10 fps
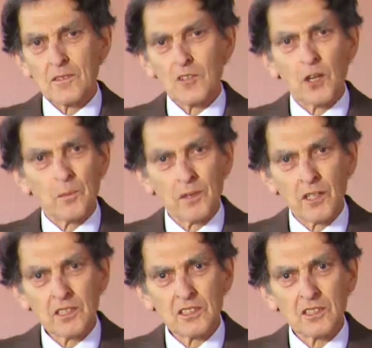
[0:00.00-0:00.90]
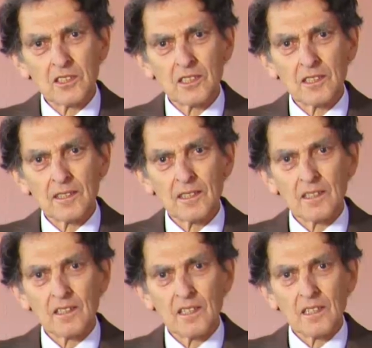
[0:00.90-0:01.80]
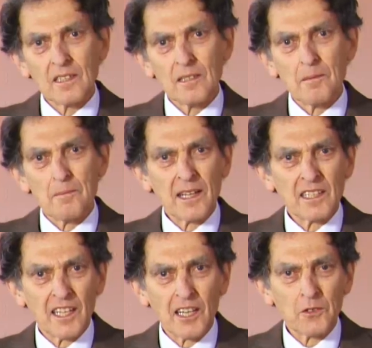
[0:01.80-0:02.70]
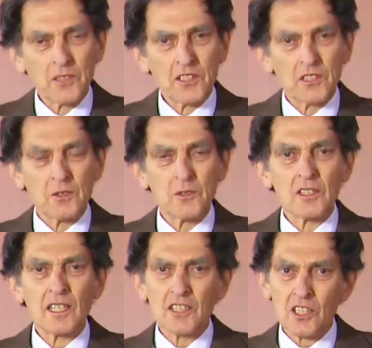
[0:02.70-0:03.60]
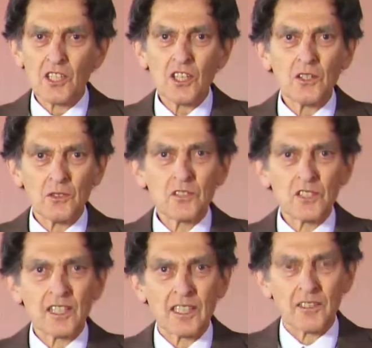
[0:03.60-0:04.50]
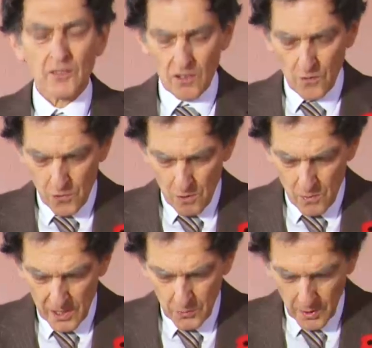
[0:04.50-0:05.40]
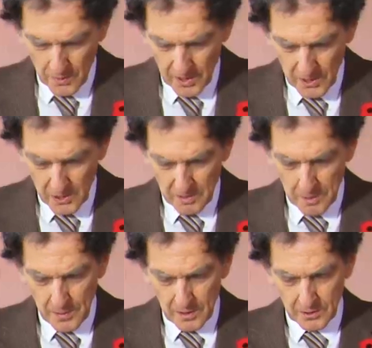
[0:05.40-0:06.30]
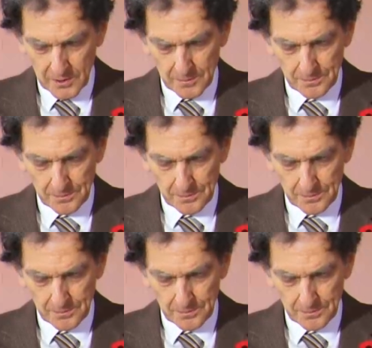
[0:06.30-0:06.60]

job loss, mental health issues. It's a huge thing from which we will need to rebuild.